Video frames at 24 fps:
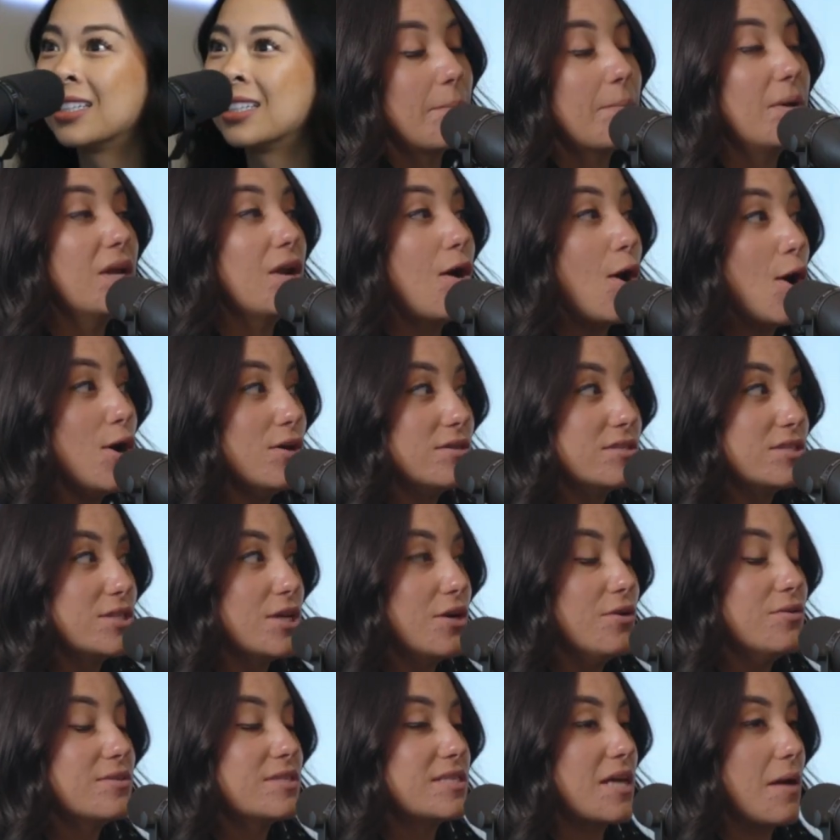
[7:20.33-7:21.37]
But
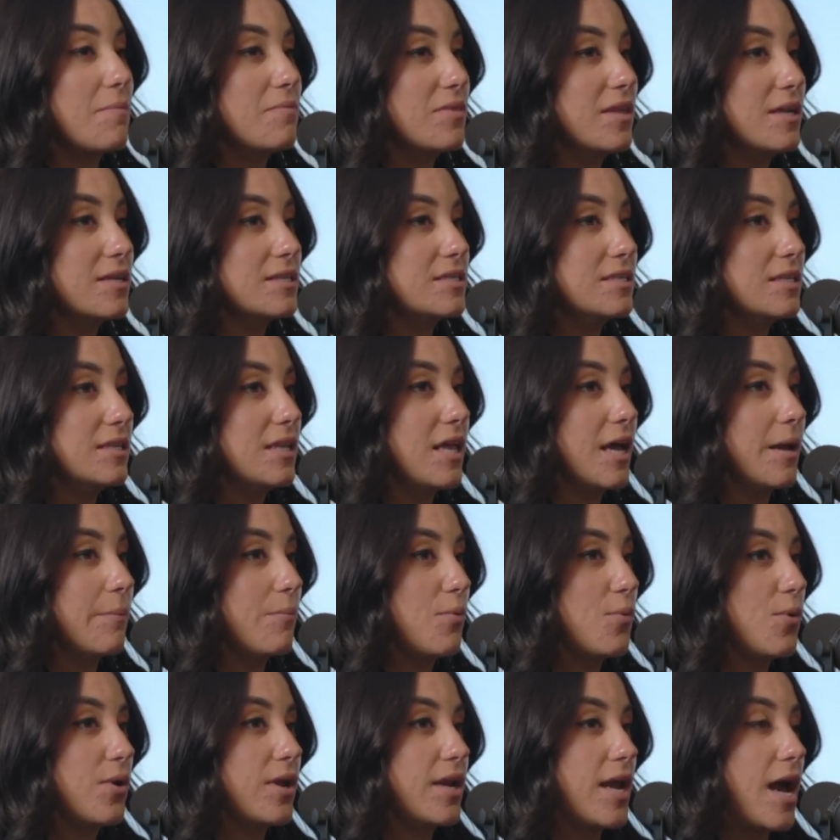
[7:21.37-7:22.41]
also something to like
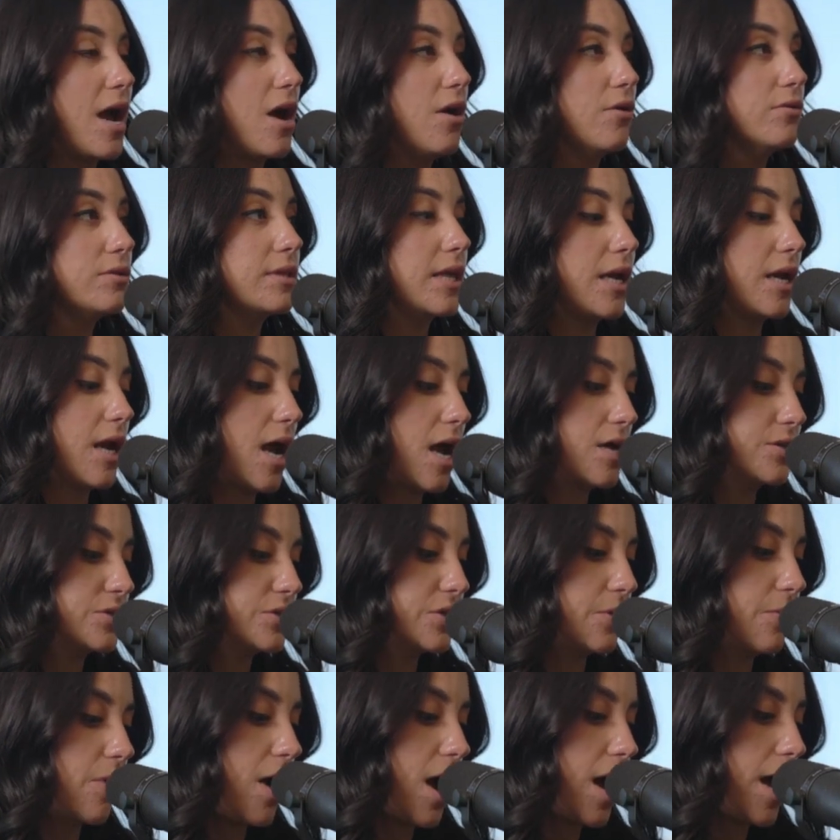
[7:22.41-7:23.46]
point out that,
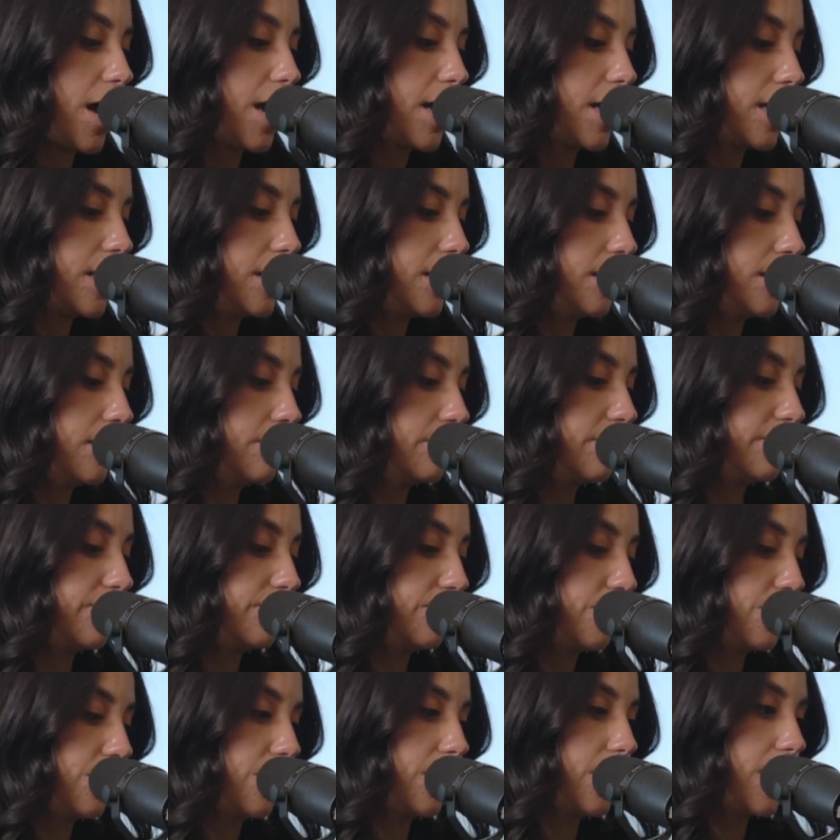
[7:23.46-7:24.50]
so
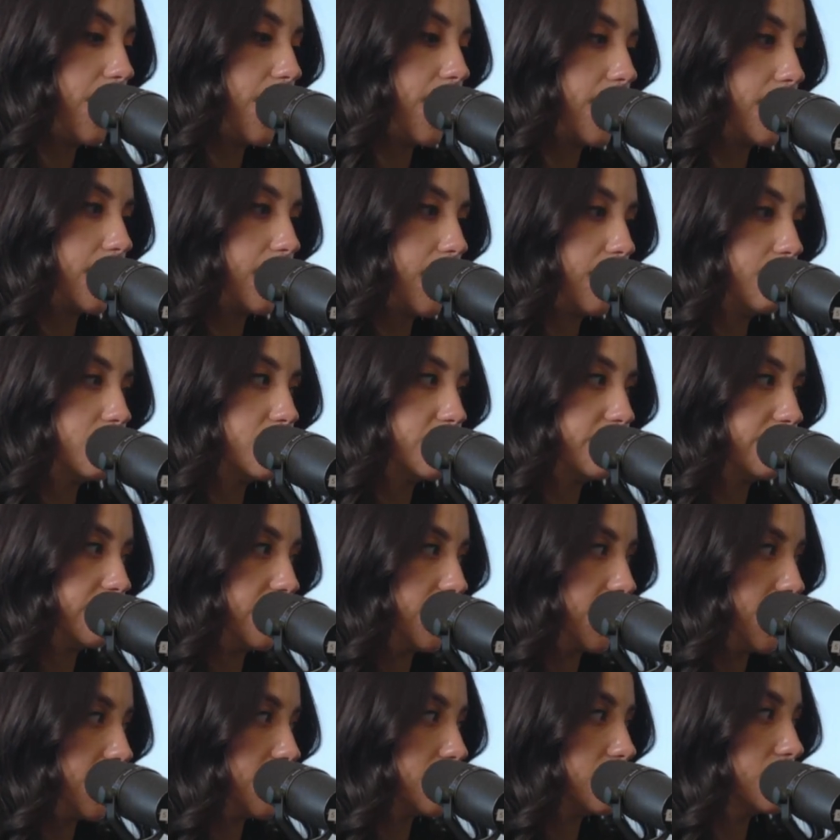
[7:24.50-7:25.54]
before I came to
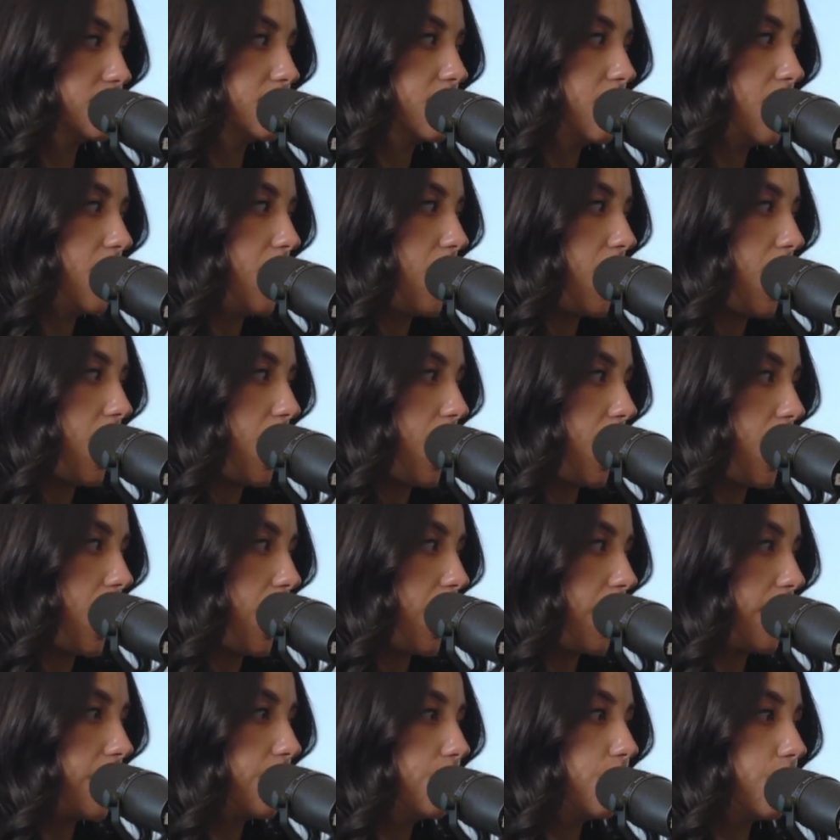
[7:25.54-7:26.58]
Fenix,
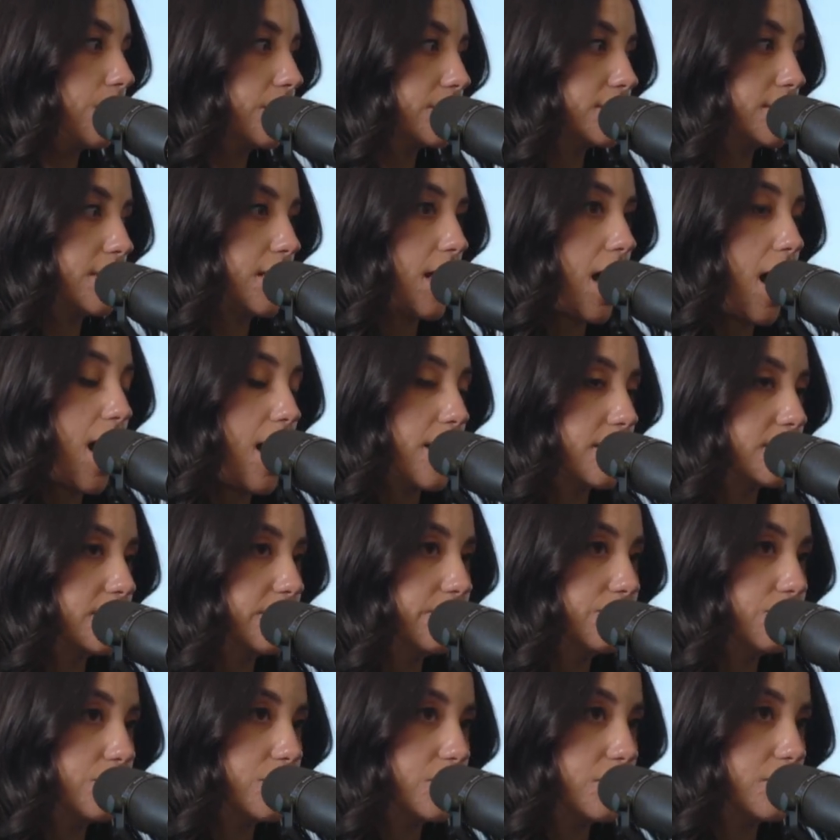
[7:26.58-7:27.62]
I worked at Active,
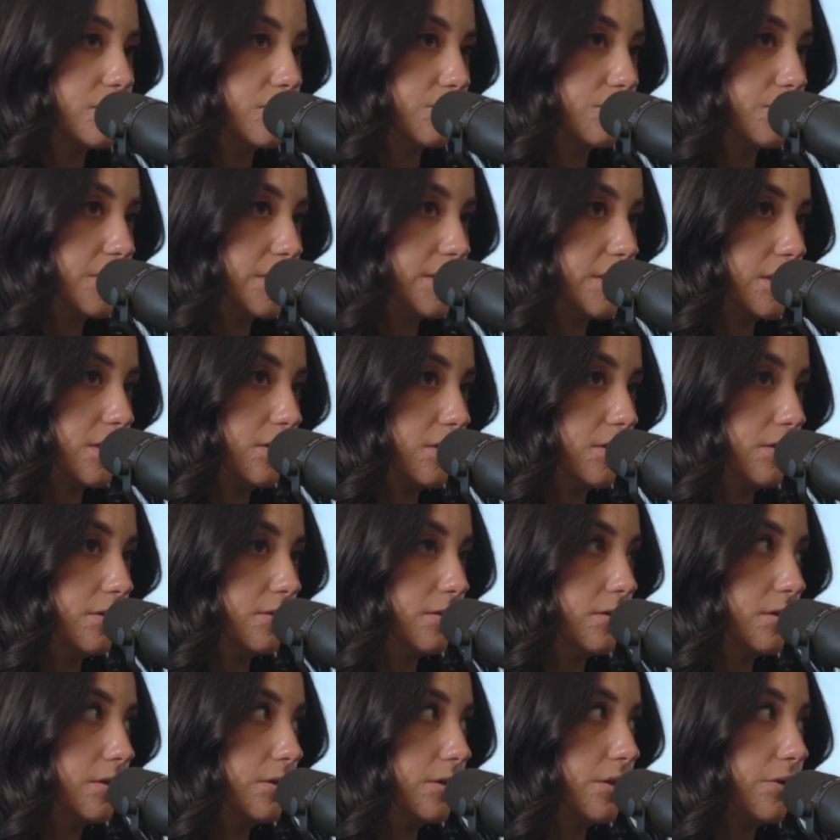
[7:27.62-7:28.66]
which is a
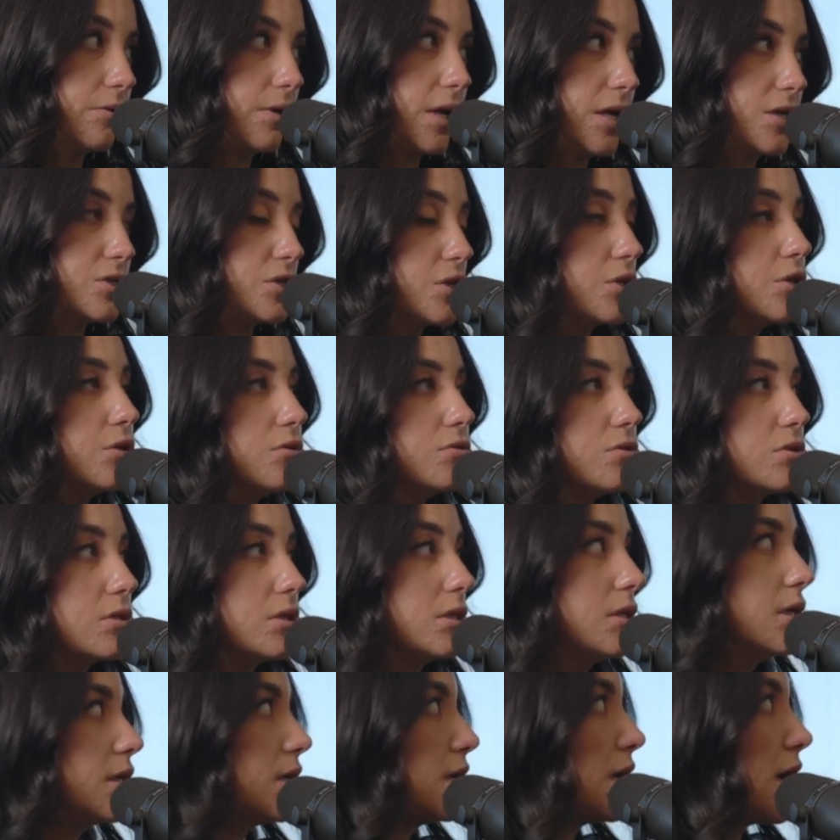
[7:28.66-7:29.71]
retail location.
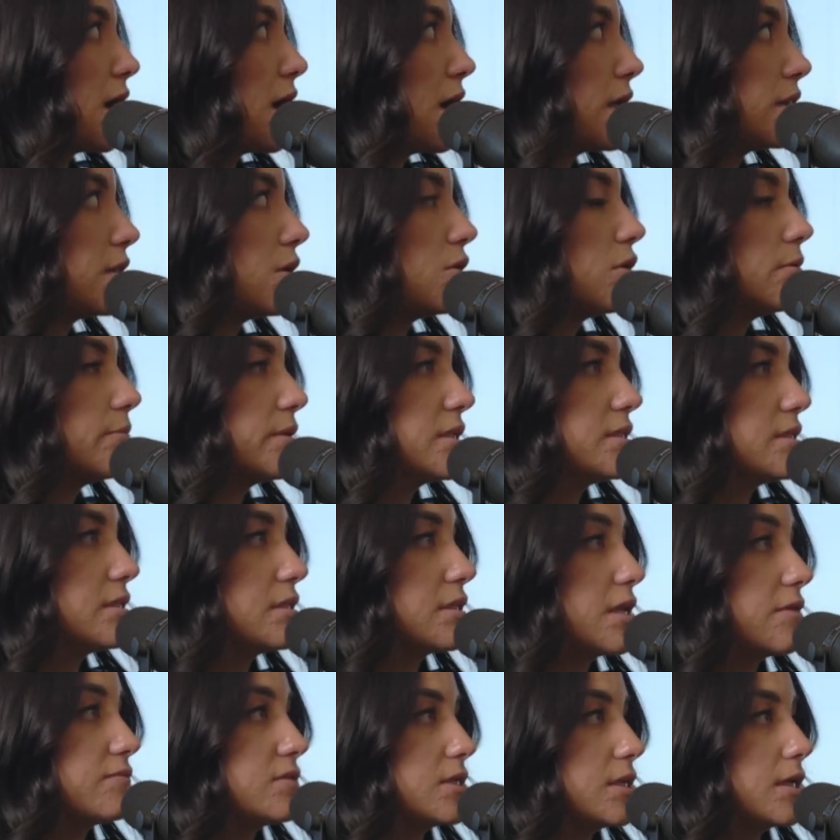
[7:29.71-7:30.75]
Usually, the only places
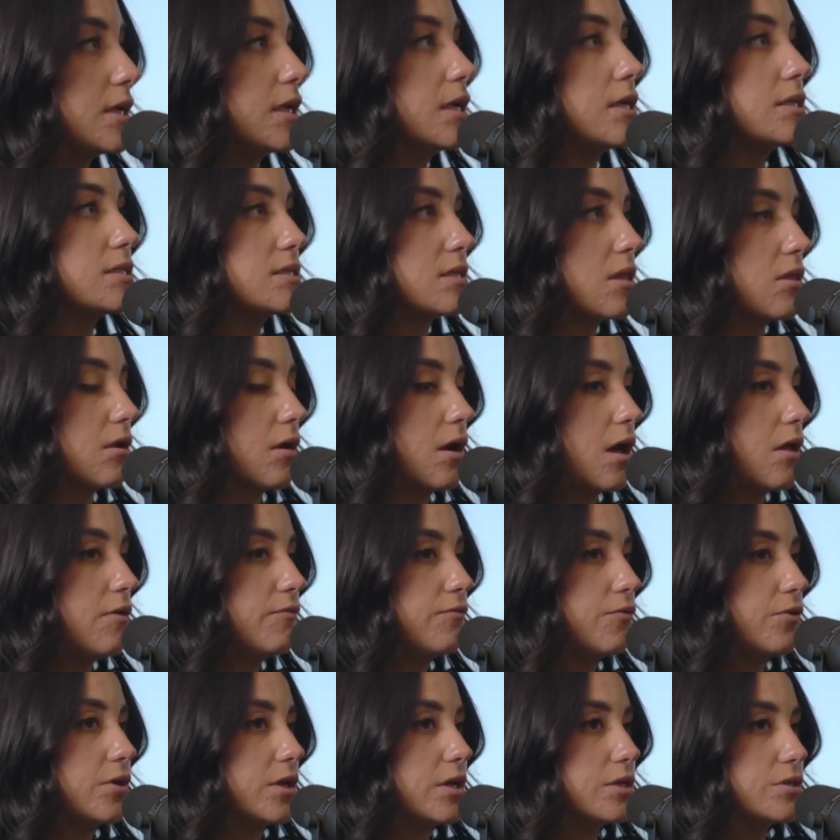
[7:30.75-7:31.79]
I've seen it is Southern
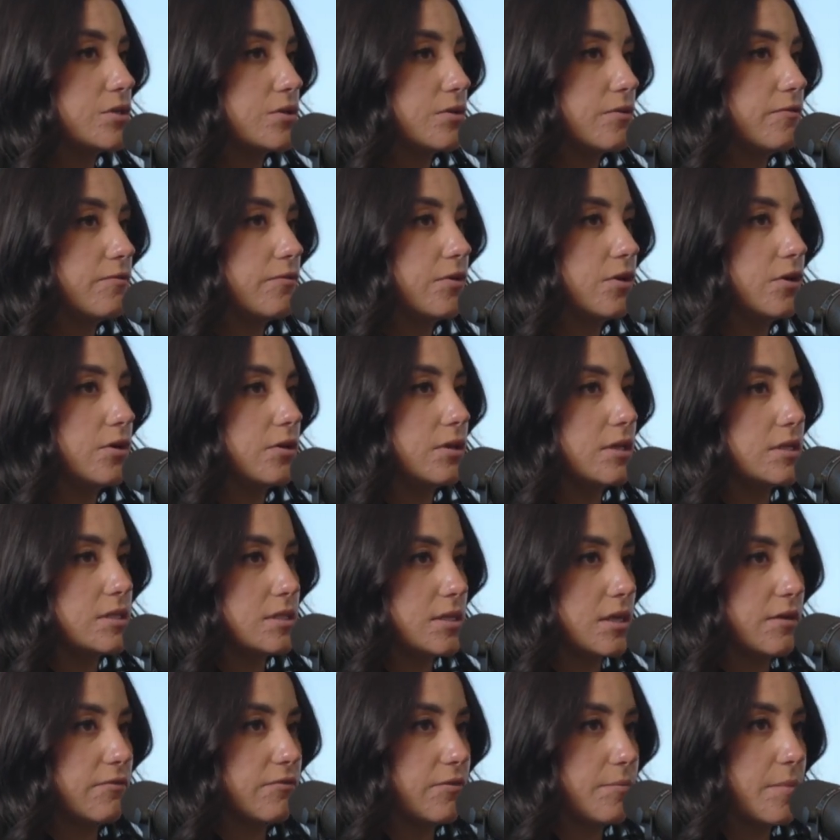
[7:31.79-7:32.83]
California. So if you're
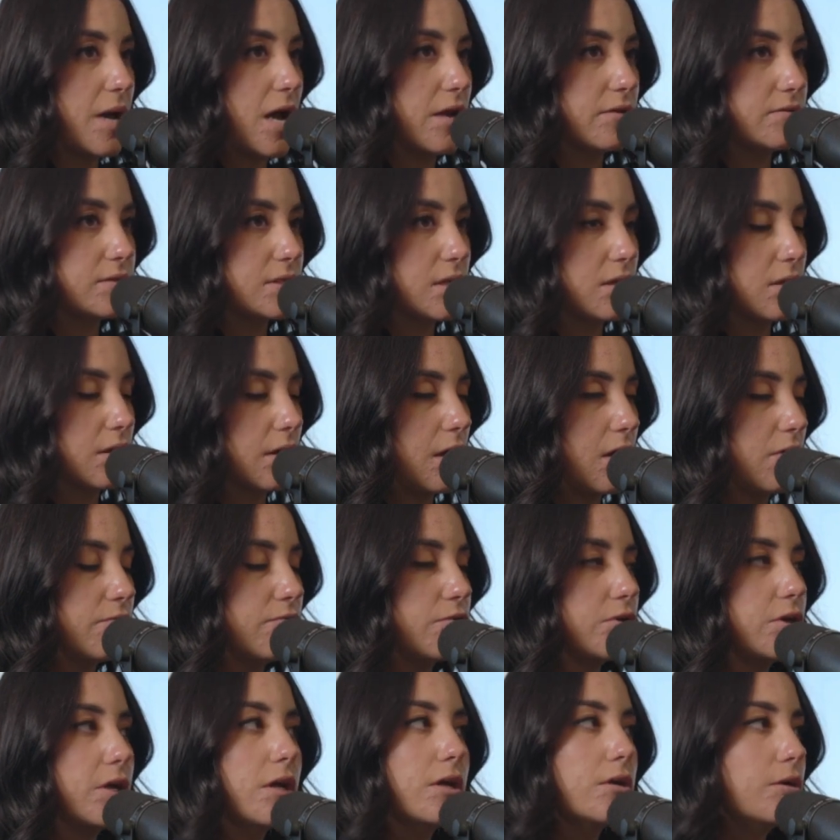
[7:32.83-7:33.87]
listening from out of Southern
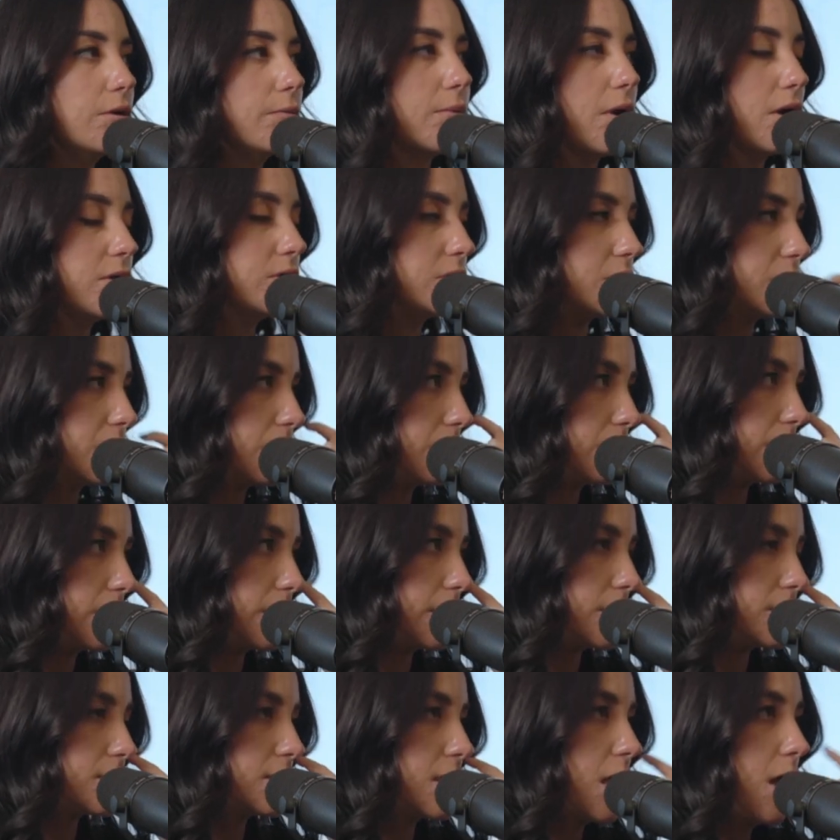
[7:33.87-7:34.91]
California, you probably don't know what it is.